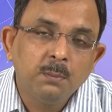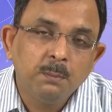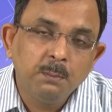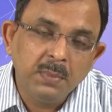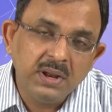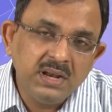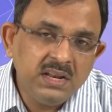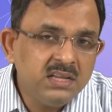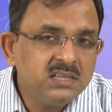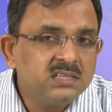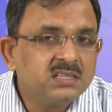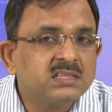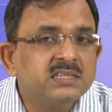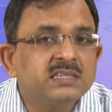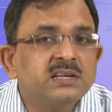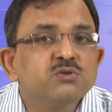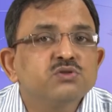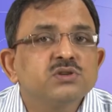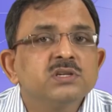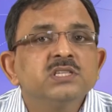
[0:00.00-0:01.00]
Many
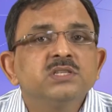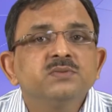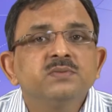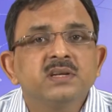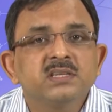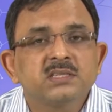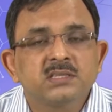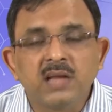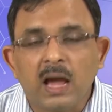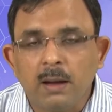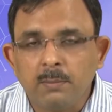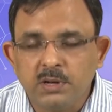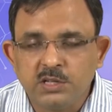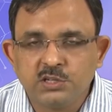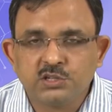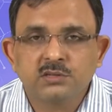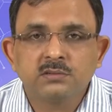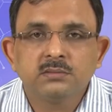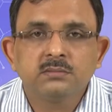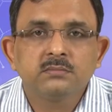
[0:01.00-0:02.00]
institutions were
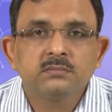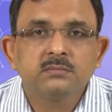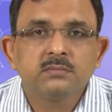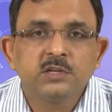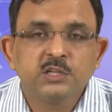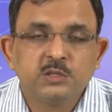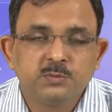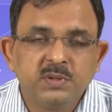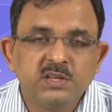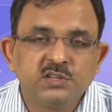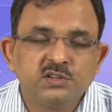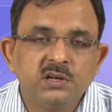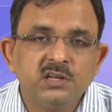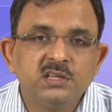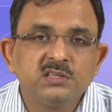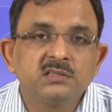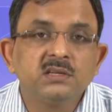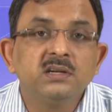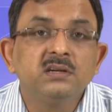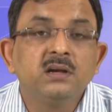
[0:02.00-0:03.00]
established,
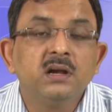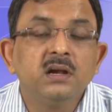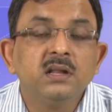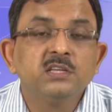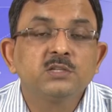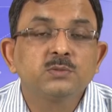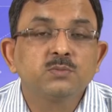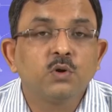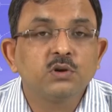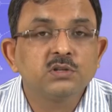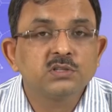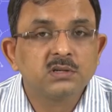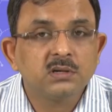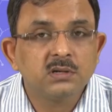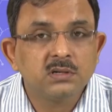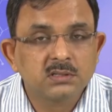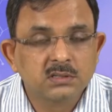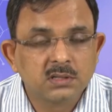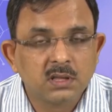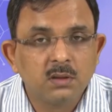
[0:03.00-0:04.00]
especially centrally
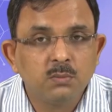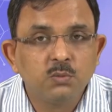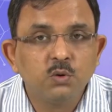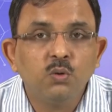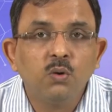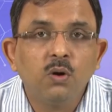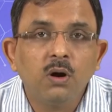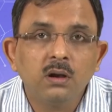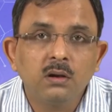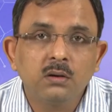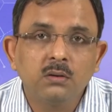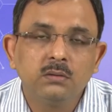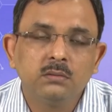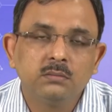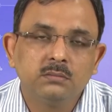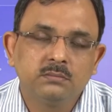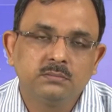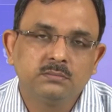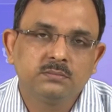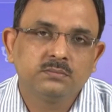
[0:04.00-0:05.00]
sponsored scheme you all
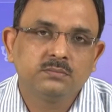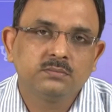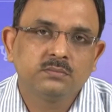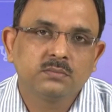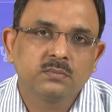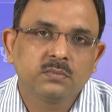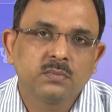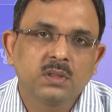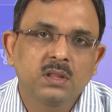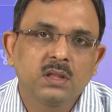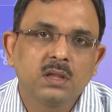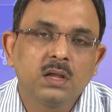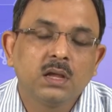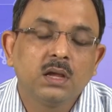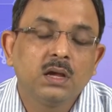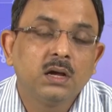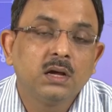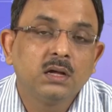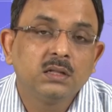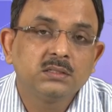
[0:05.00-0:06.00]
know.
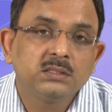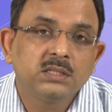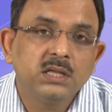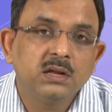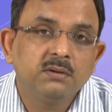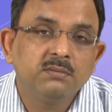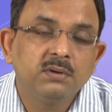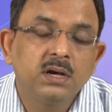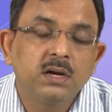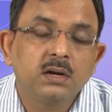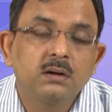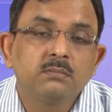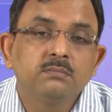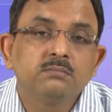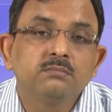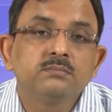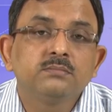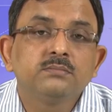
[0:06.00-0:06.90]
There were